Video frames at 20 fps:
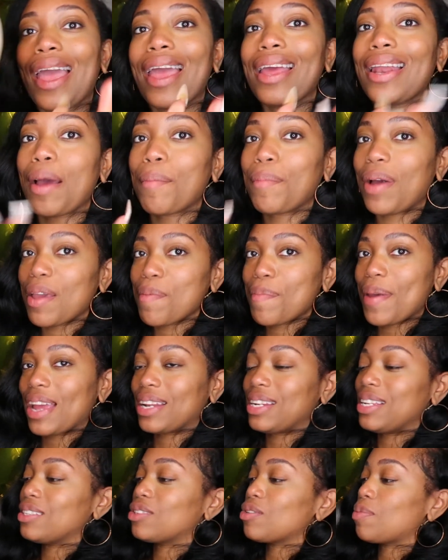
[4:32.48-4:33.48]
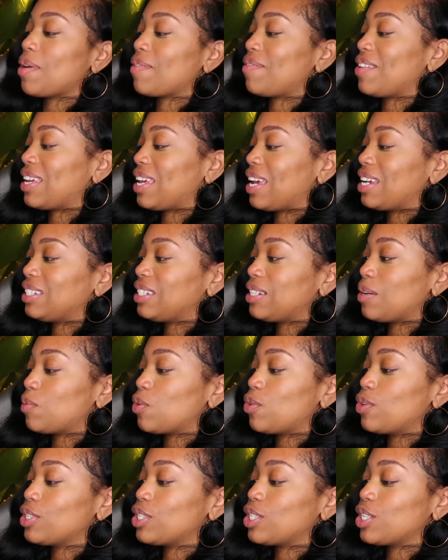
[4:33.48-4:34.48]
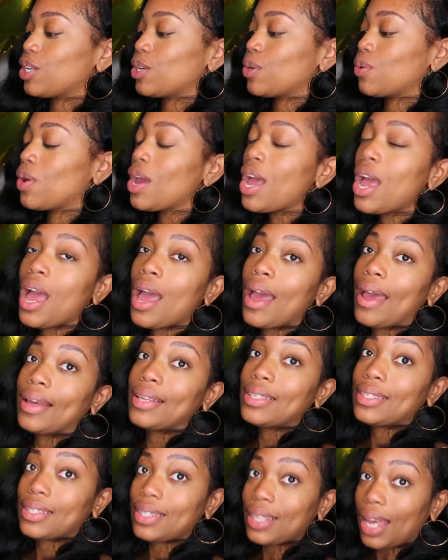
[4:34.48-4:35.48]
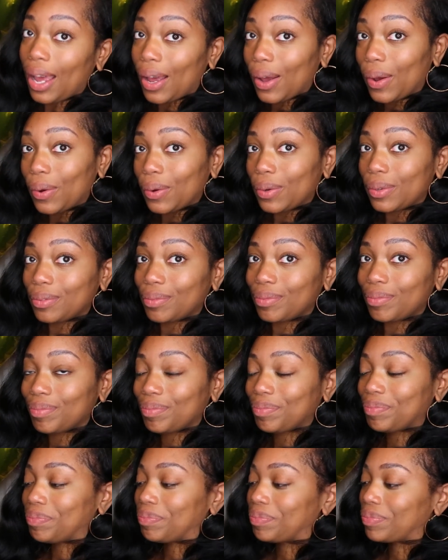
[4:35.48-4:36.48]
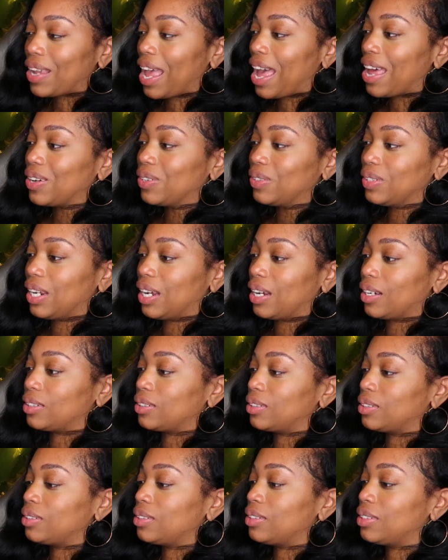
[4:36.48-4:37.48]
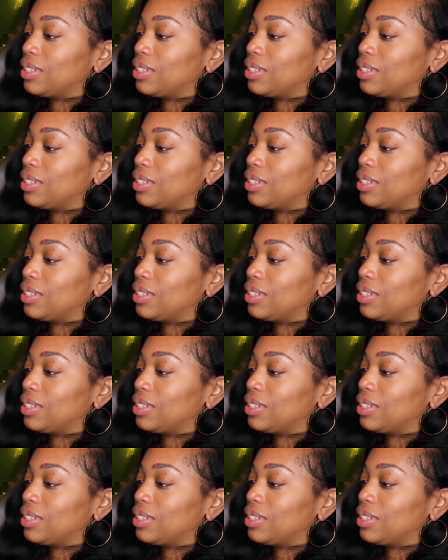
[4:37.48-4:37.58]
And I might pack these on my vacation I'm going to. So, I don't know.